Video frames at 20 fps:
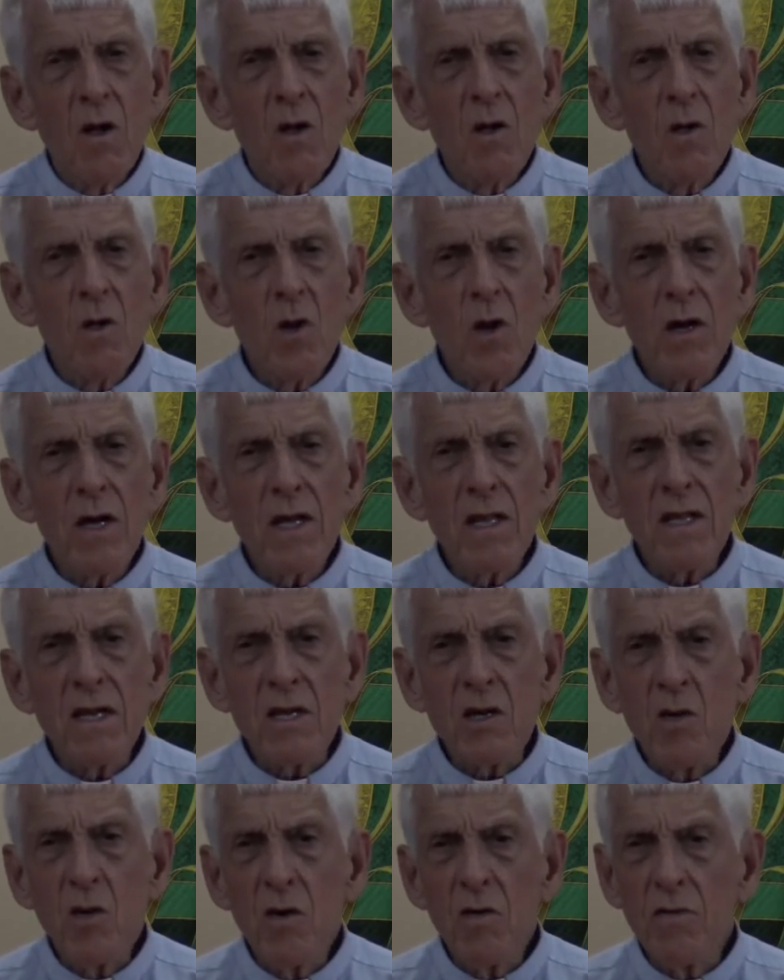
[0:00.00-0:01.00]
Lord, I let
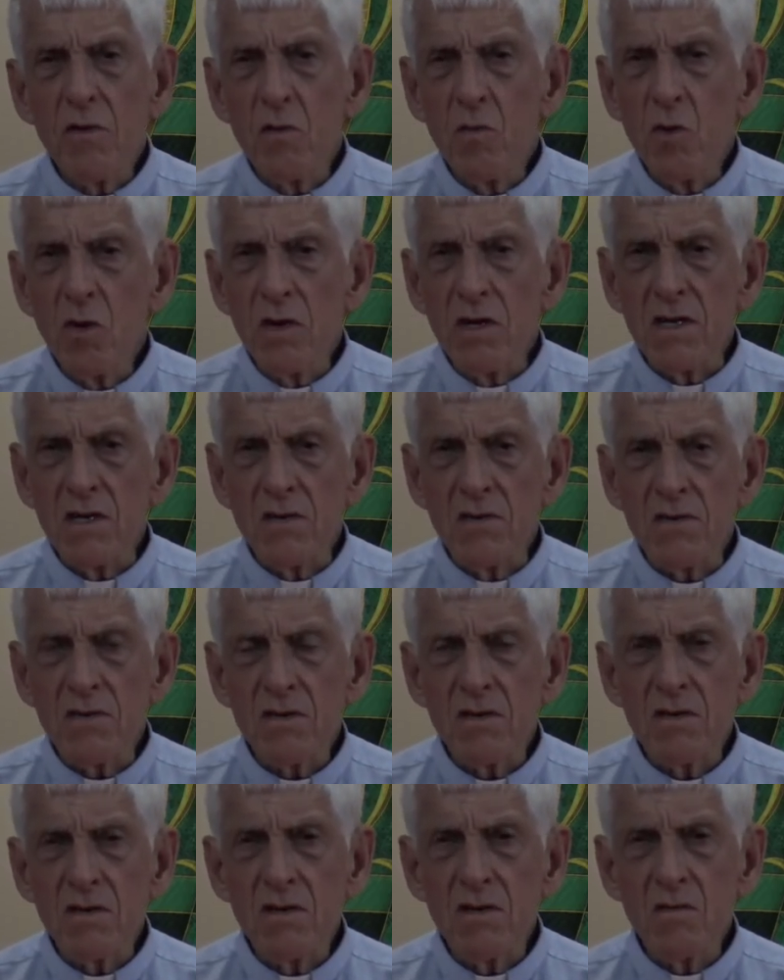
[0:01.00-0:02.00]
go of the worries,
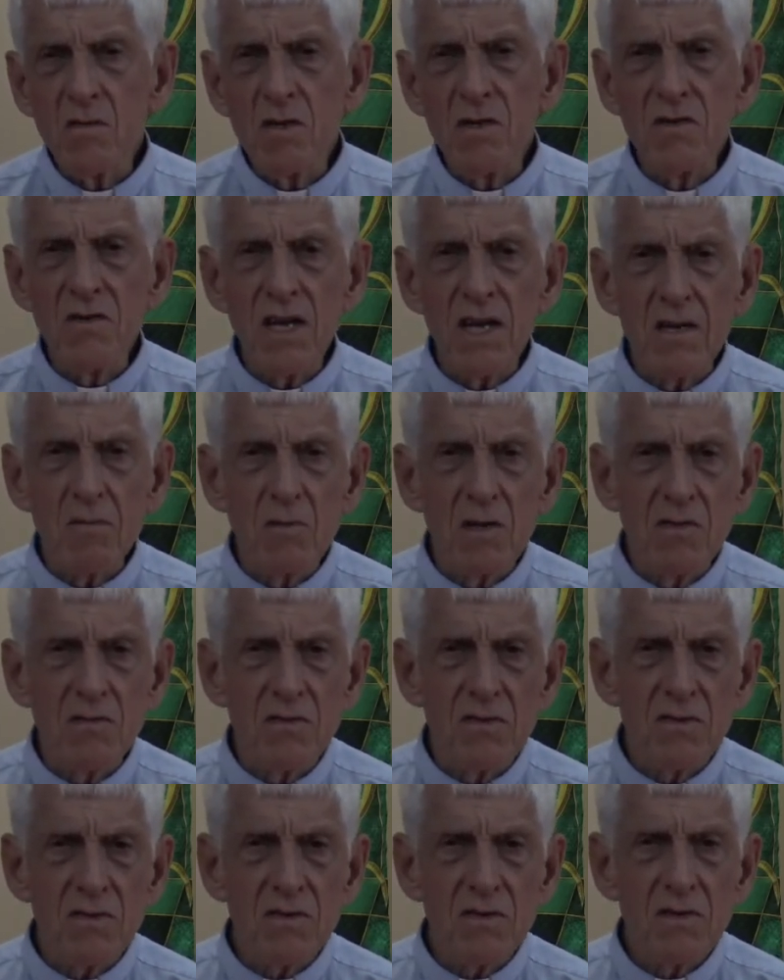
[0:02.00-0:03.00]

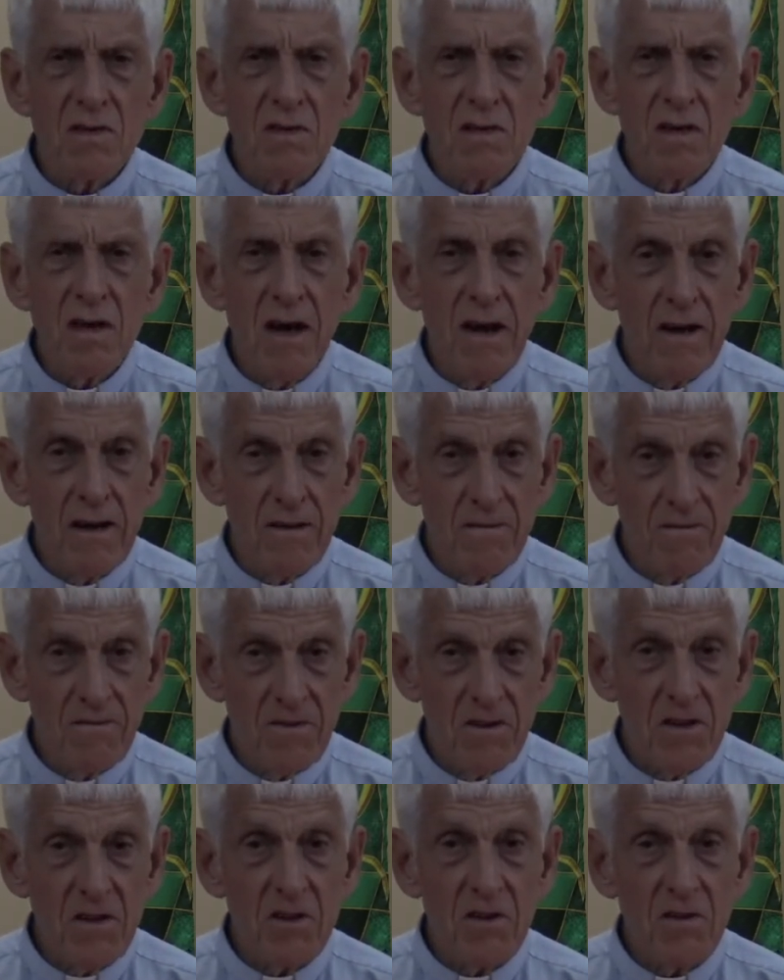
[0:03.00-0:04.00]
resentments, and
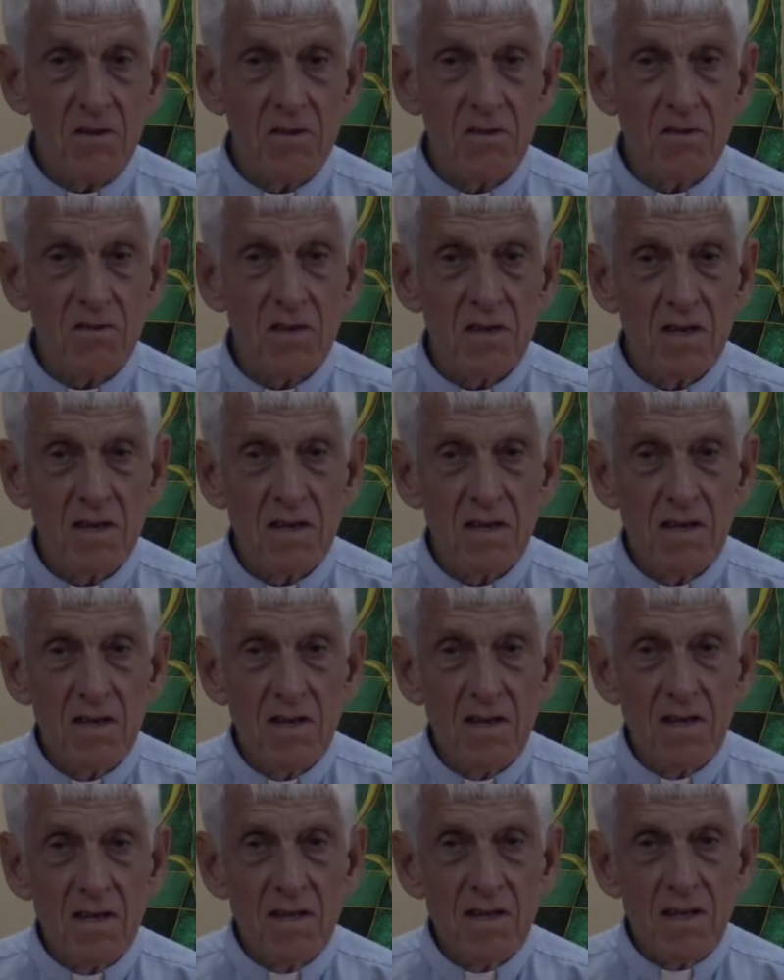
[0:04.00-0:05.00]
fears
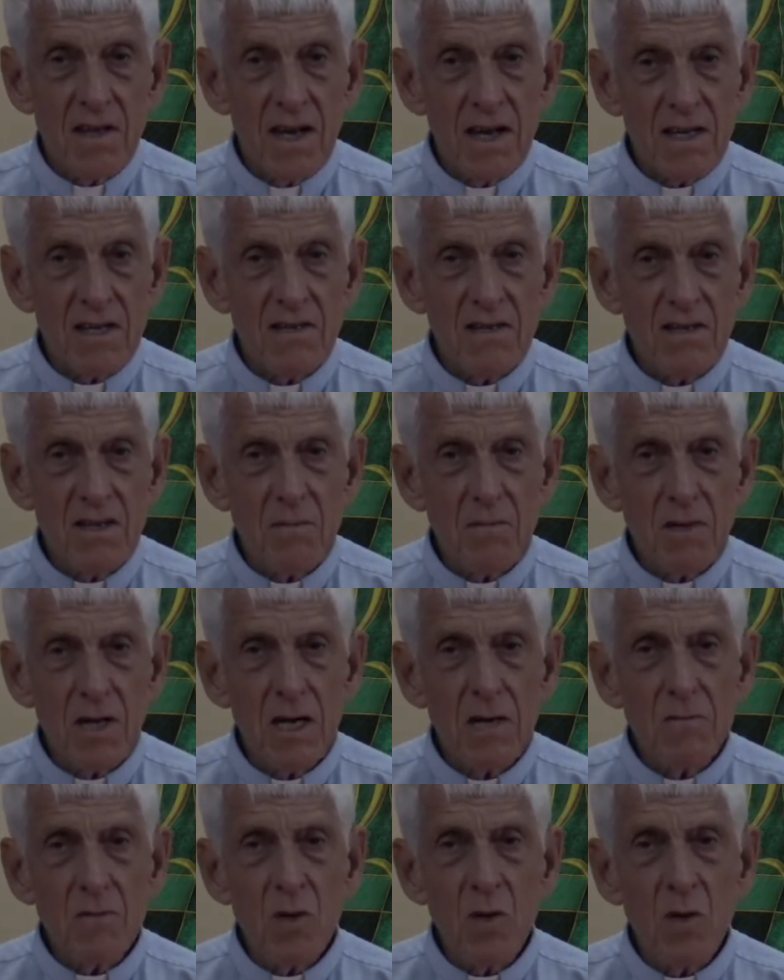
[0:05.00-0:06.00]
that I can
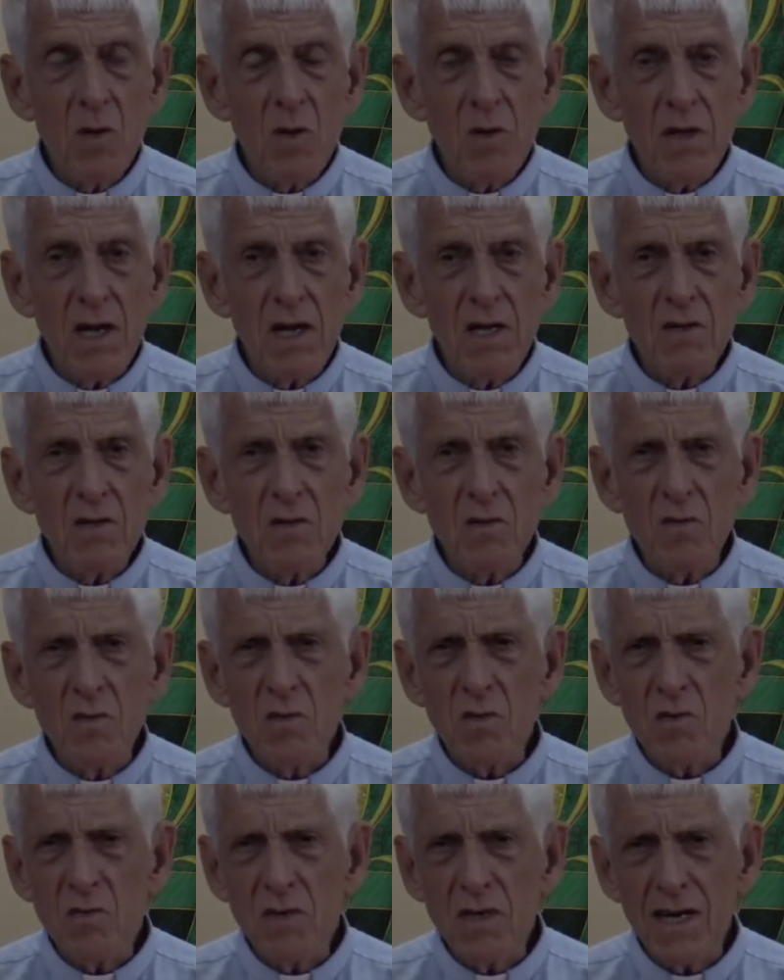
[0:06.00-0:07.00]
sometimes hold on to
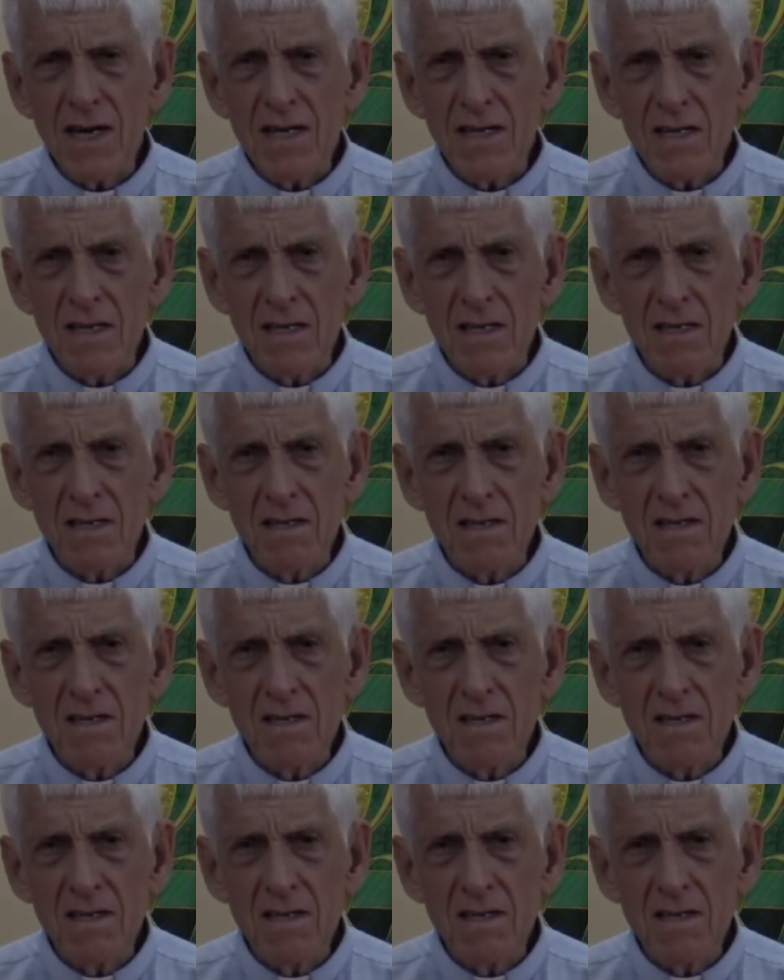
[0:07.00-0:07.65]
so tightly.